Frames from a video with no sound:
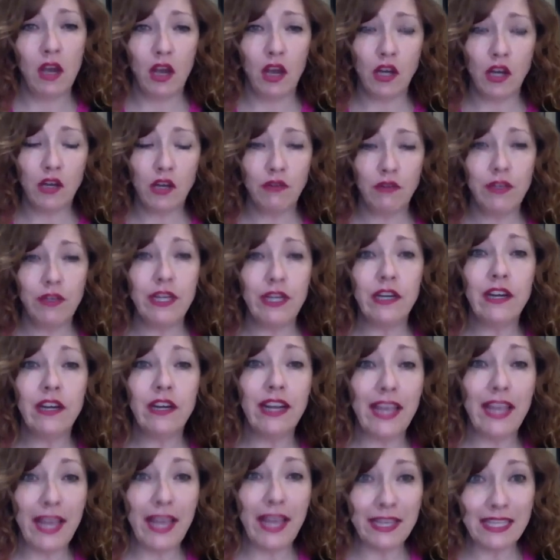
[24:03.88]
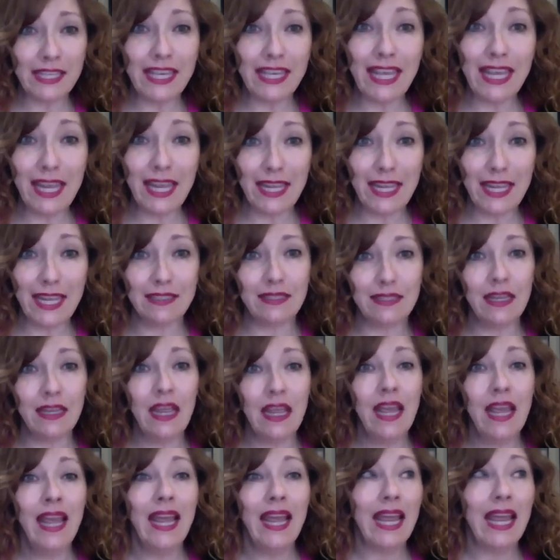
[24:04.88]
career, and kids.
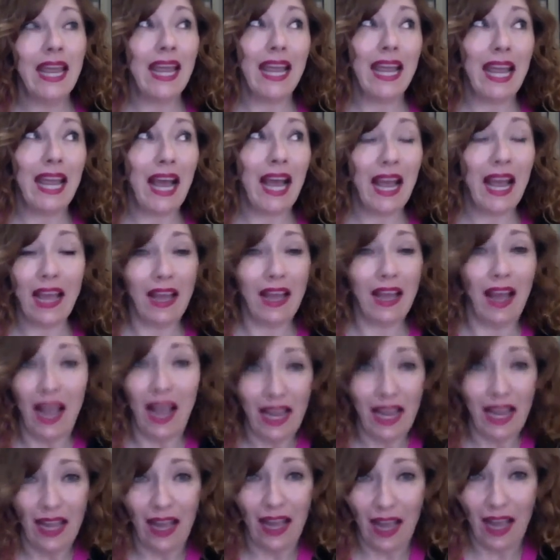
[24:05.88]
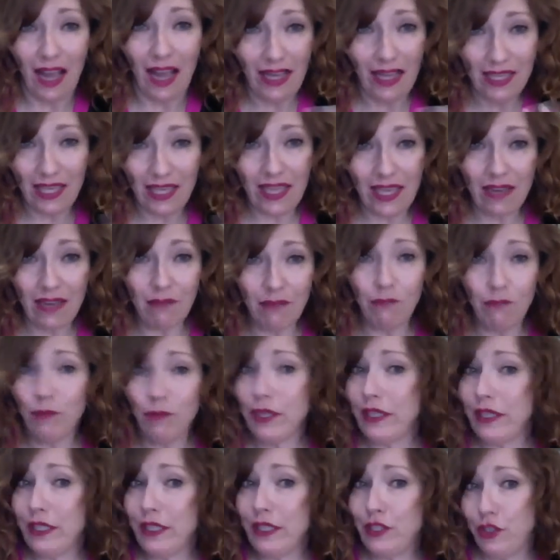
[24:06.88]
I can't
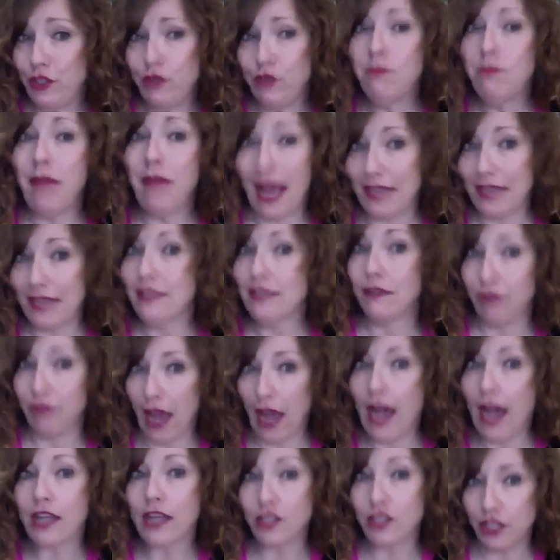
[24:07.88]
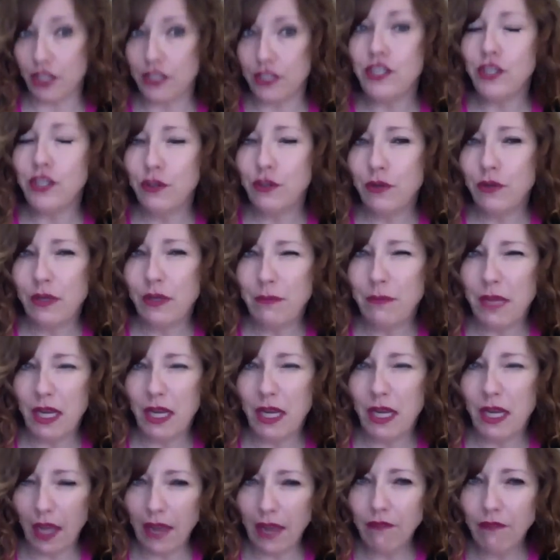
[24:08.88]
really do massive action. Do you know what I
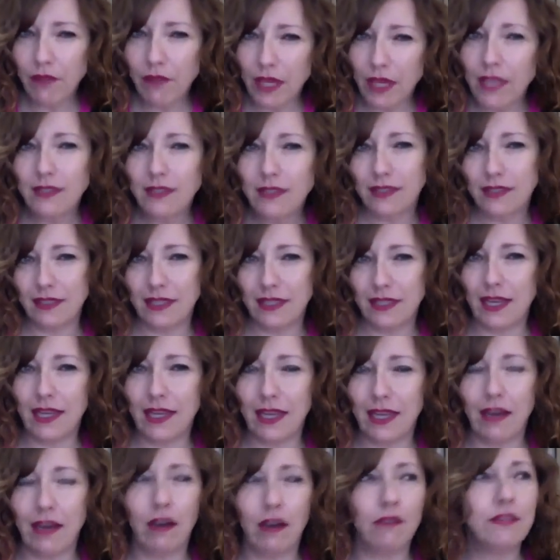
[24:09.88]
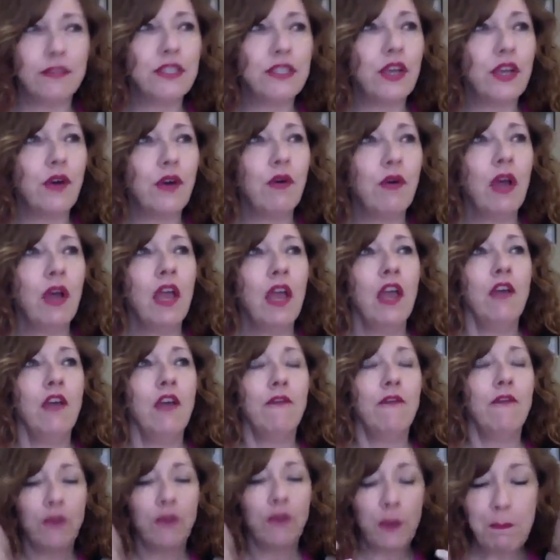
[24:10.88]
mean? I have kids to take care of. So
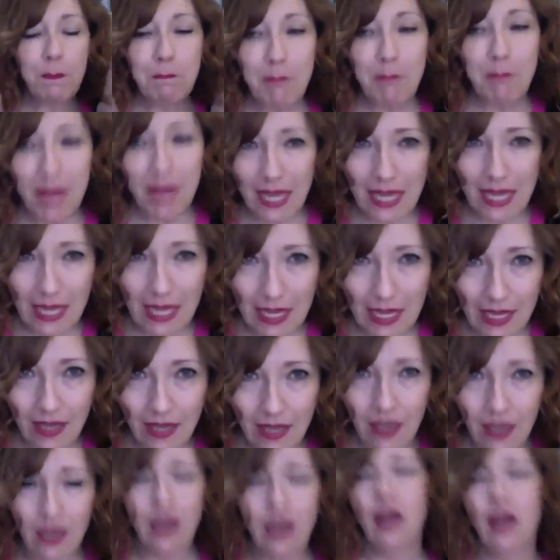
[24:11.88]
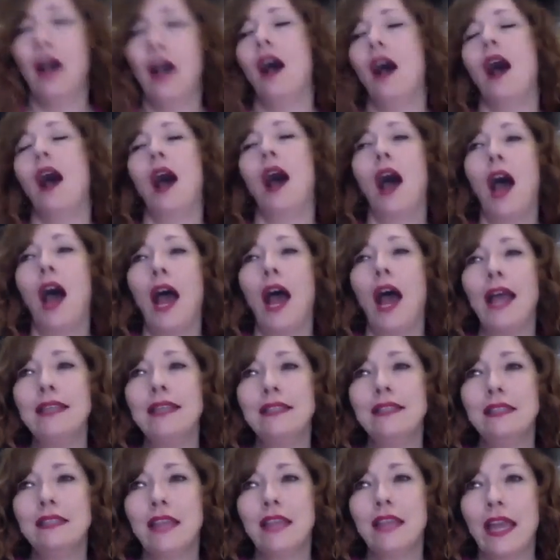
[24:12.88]
for me, I
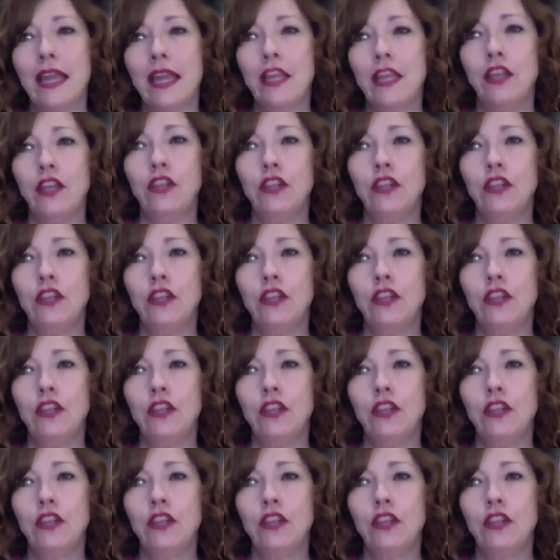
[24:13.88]
say,